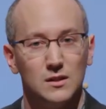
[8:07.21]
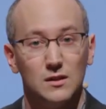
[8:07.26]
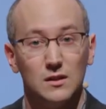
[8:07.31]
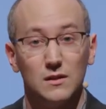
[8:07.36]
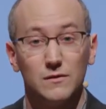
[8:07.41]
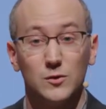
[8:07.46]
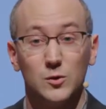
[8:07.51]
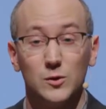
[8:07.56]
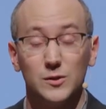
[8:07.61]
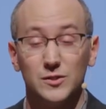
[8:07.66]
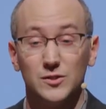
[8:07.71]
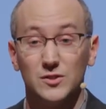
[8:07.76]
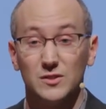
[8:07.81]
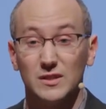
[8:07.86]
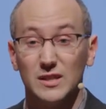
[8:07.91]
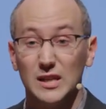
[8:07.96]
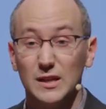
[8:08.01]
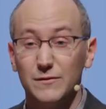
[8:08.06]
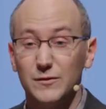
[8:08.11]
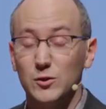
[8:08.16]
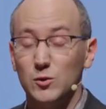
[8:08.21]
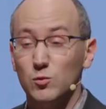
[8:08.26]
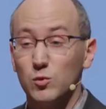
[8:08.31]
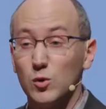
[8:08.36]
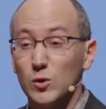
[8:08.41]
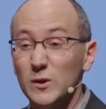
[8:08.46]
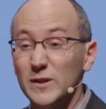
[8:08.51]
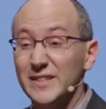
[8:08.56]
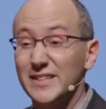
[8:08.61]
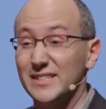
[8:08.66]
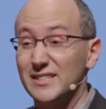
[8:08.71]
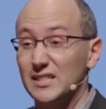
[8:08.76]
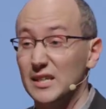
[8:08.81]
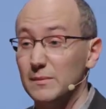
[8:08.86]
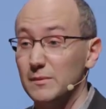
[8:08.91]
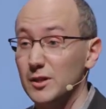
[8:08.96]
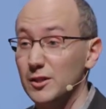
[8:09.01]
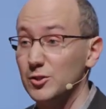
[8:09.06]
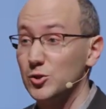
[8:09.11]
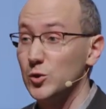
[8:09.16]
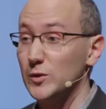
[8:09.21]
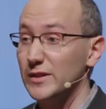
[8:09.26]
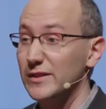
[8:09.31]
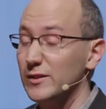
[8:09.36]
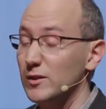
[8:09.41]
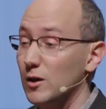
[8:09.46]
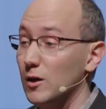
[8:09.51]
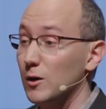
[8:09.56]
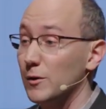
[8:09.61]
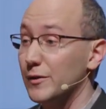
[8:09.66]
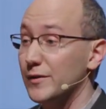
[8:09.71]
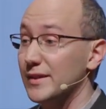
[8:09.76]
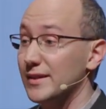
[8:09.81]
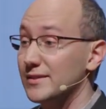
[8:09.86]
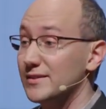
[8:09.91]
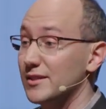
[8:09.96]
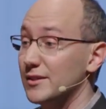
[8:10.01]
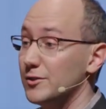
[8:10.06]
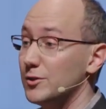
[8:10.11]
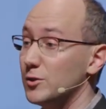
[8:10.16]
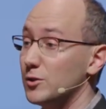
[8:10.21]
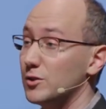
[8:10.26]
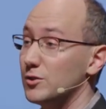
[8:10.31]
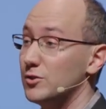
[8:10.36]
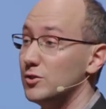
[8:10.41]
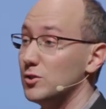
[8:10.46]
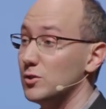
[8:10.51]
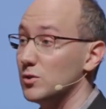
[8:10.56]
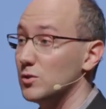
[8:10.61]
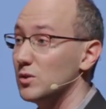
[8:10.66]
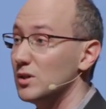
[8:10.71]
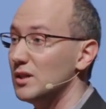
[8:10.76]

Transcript: Of course, if you were in the same country, there are things that you could do.